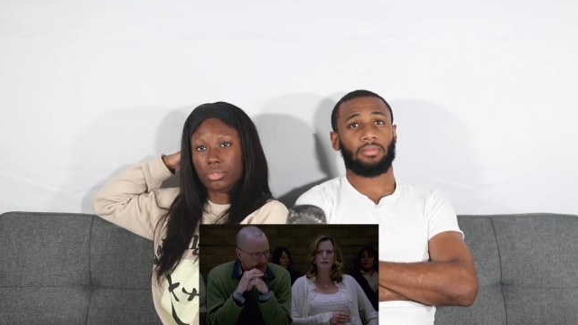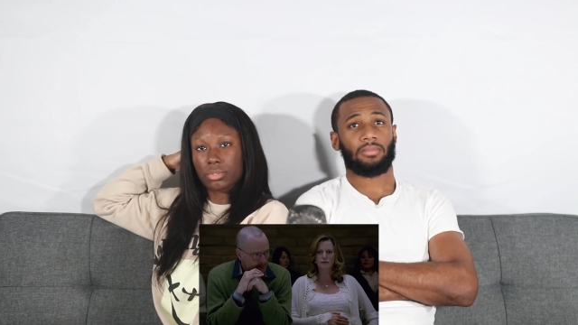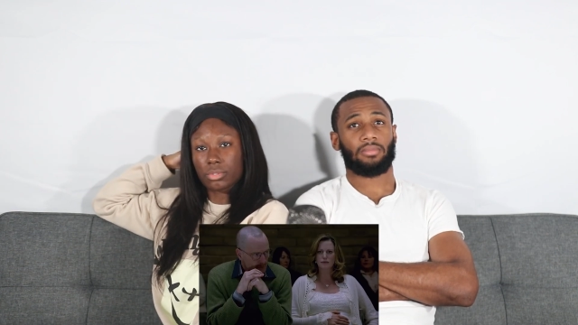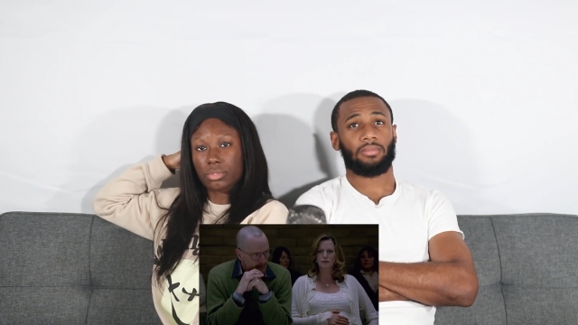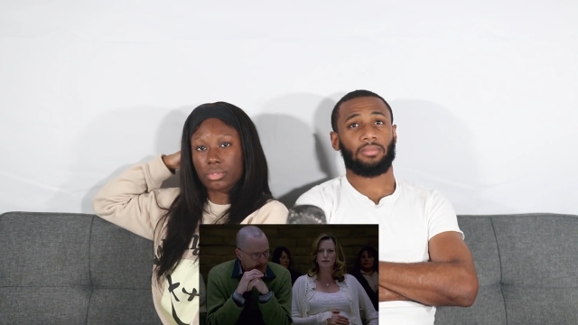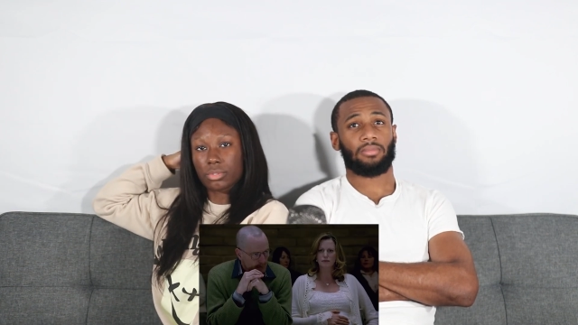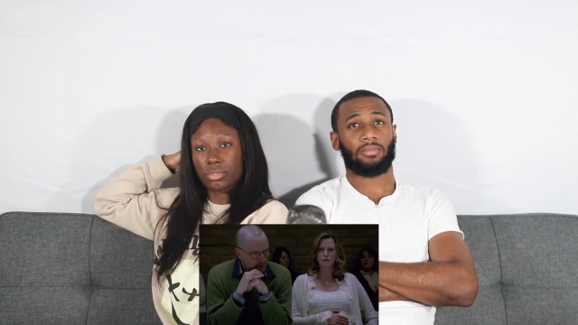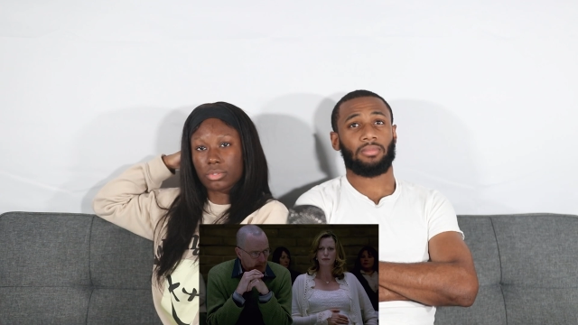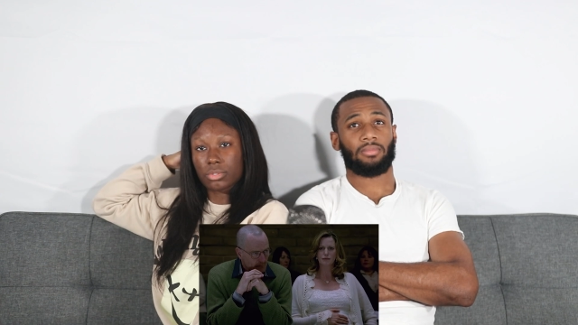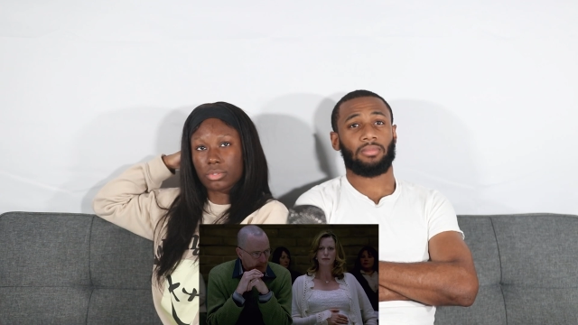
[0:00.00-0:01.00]
Speaker 1: I'd like to
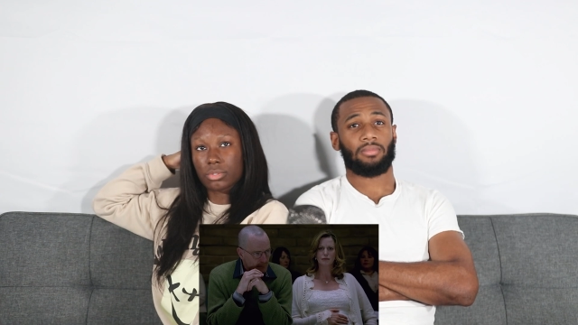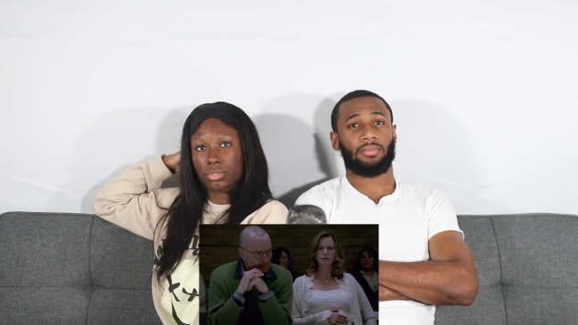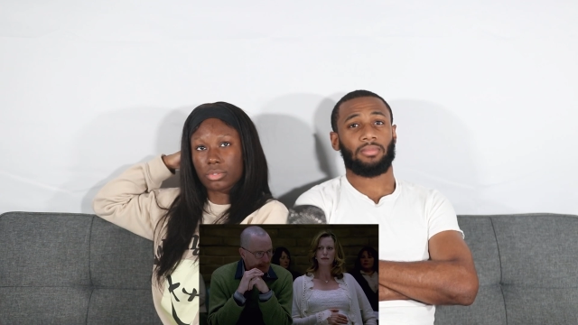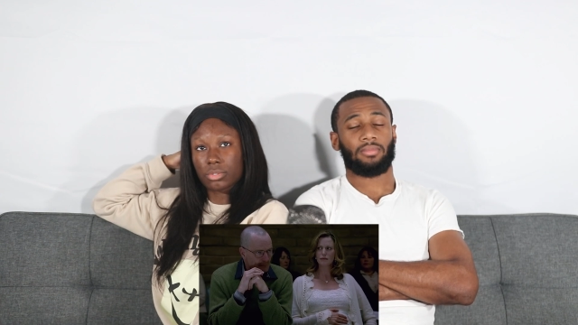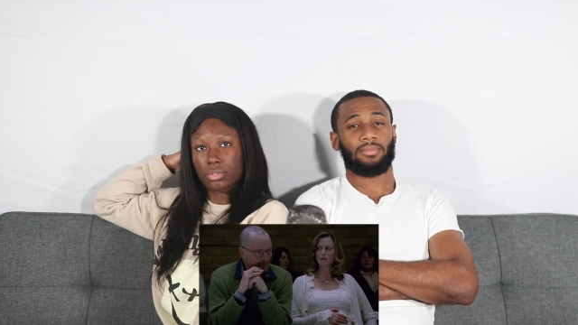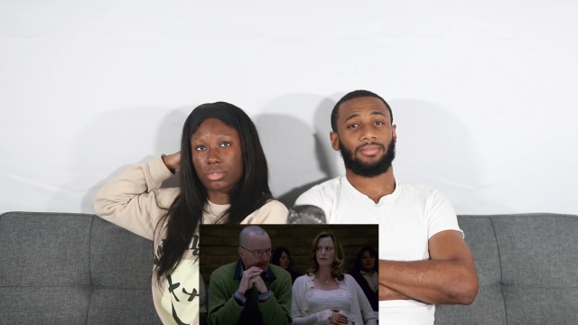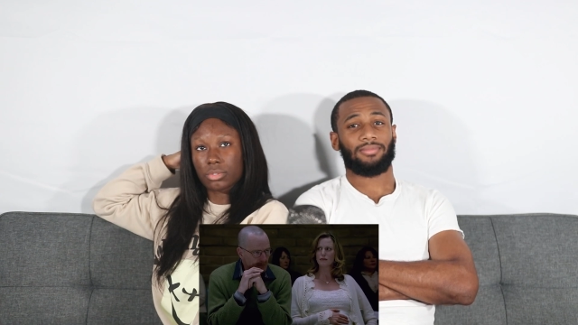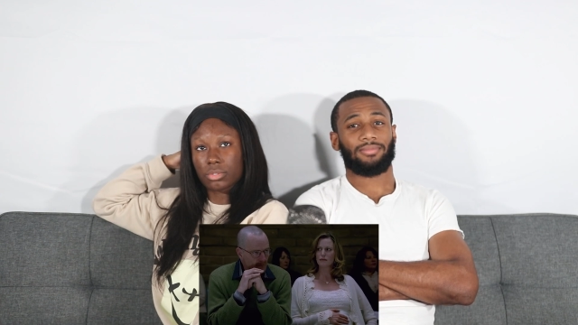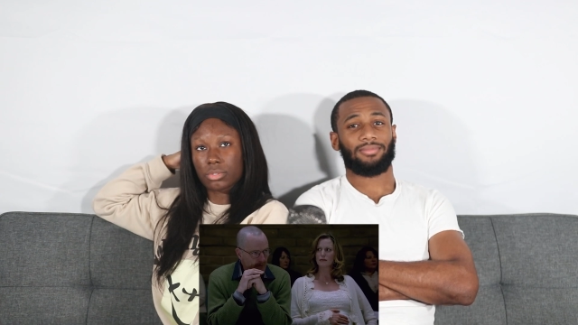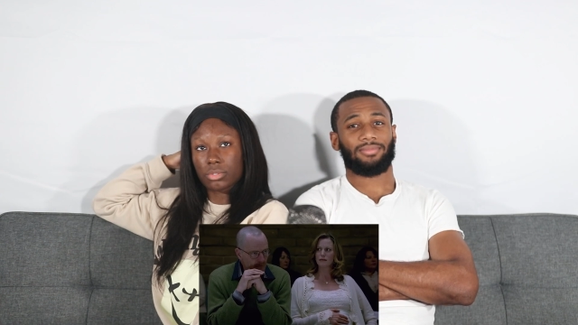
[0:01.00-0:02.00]
take a moment to
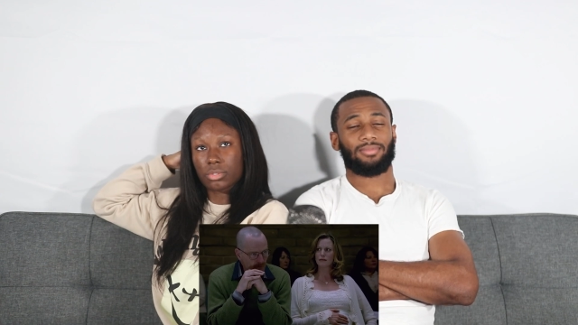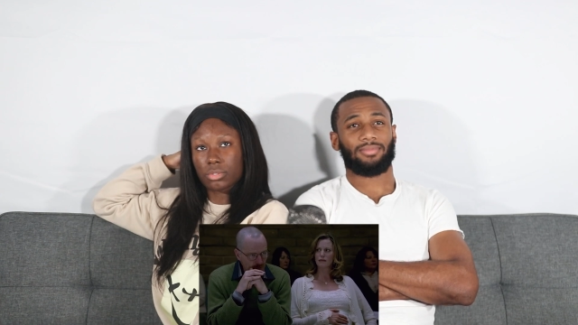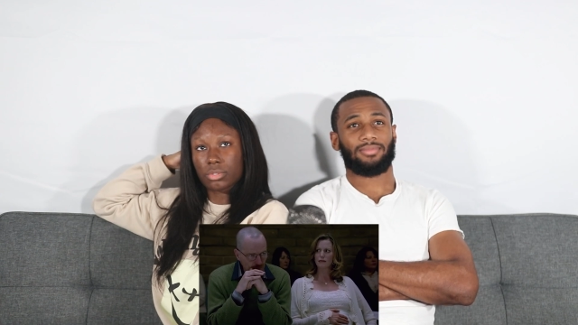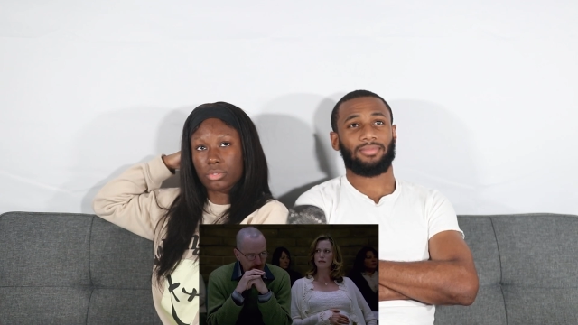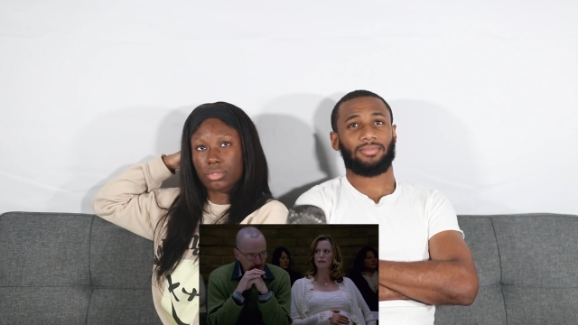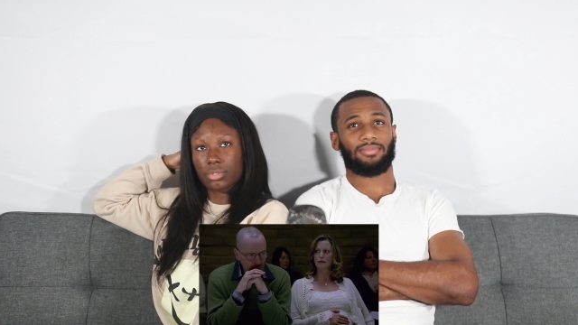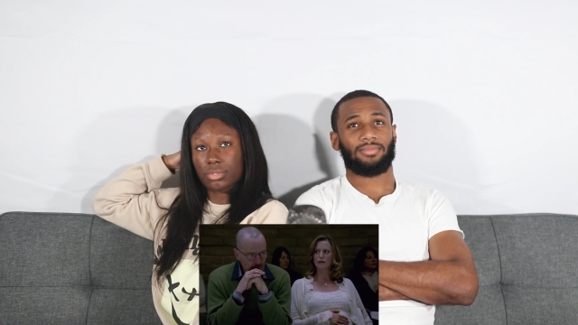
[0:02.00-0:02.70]
thank him for that.